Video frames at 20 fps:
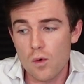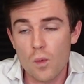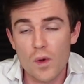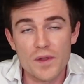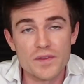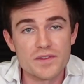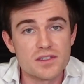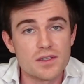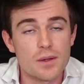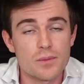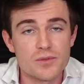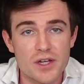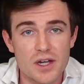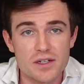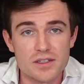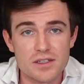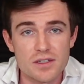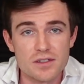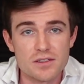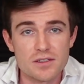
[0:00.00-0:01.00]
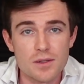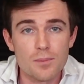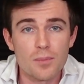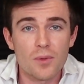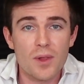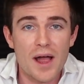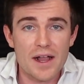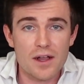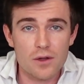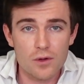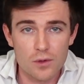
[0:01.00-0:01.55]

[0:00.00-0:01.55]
when subjected to black